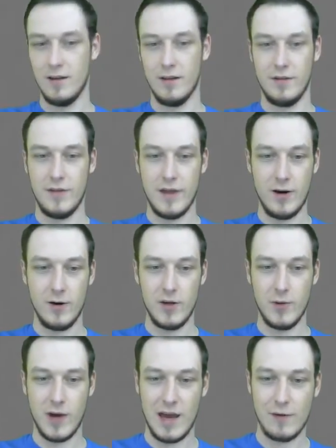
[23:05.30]
There
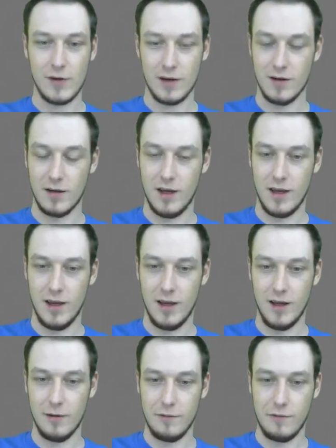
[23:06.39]
you have it.
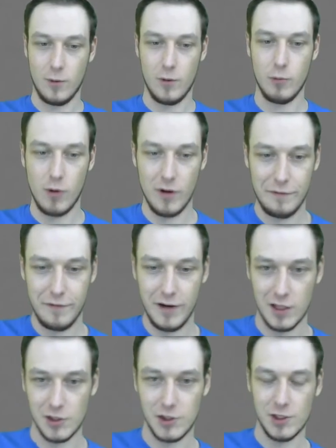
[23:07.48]
A 4-1
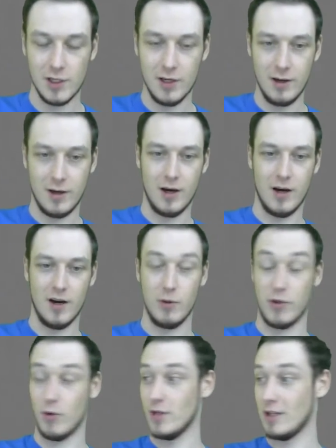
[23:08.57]
finish.
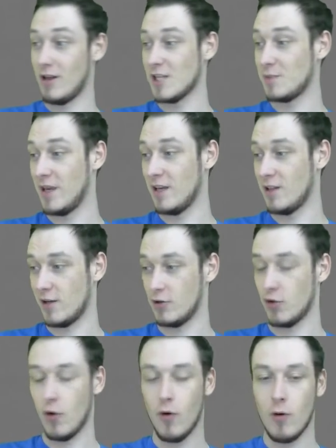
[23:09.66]
With our only loss being like a
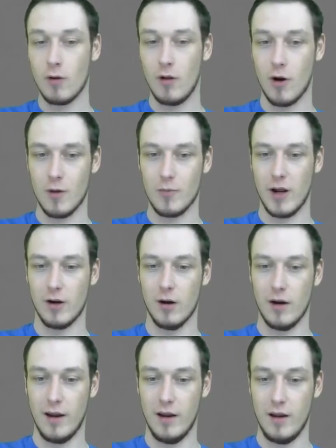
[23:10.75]
total
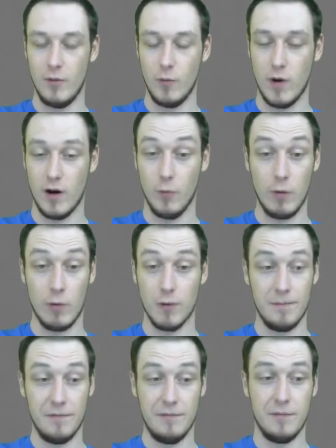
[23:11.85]
heartbreaker where we
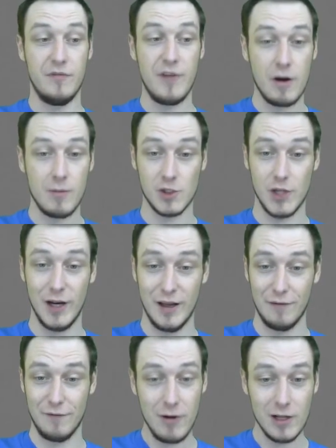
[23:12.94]
were very much in it
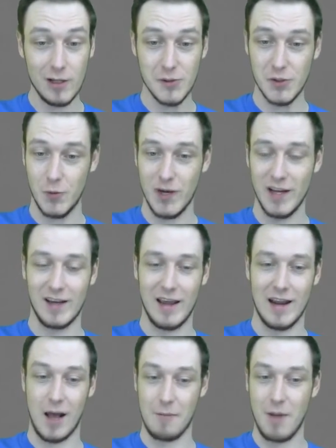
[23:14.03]
and very close to winning,
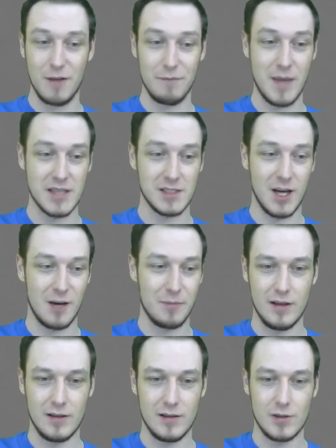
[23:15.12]
and I might have messed
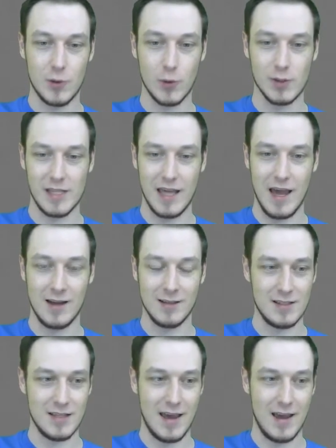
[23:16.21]
up towards the
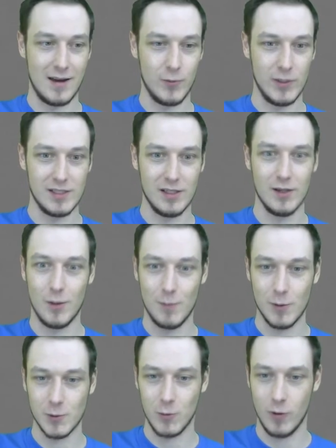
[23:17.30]
end and we still
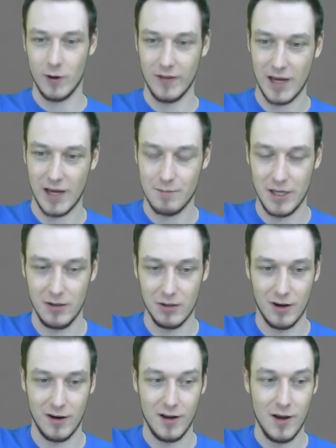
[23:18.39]
almost won and then got peeled on.